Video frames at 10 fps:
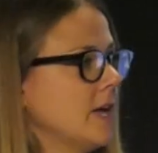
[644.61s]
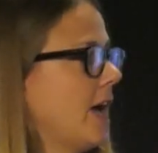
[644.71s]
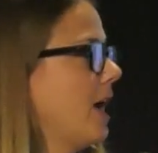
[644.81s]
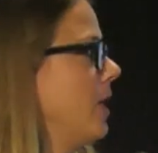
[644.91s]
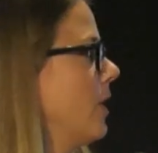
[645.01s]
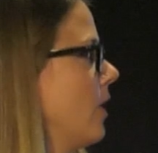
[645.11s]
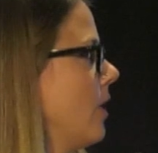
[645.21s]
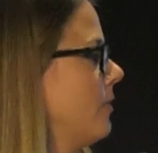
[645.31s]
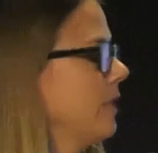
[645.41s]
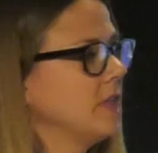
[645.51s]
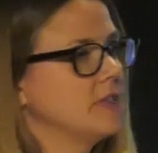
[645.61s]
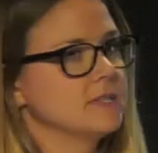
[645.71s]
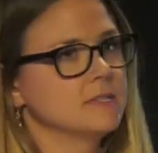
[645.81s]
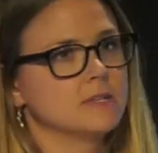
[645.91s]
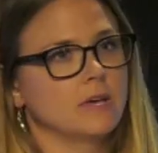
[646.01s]
And hopefully
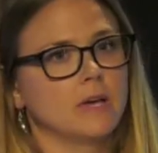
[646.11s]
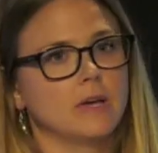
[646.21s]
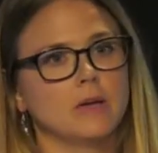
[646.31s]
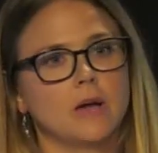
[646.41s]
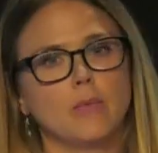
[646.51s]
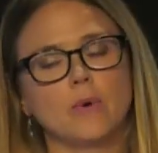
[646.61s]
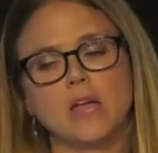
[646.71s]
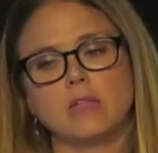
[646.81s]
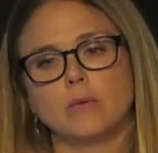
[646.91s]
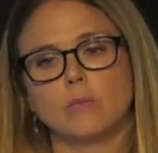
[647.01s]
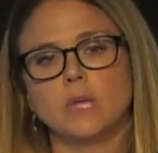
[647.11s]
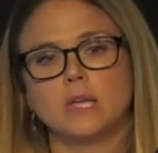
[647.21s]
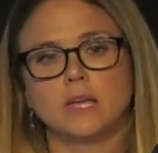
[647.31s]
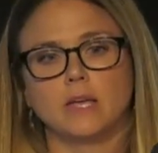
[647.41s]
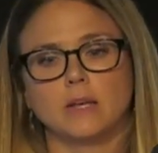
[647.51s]
this is a way that we
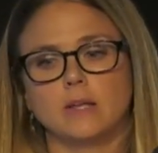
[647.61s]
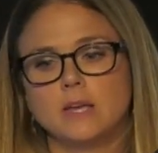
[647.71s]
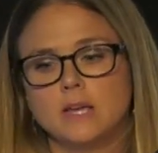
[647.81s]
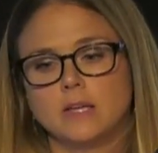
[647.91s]
can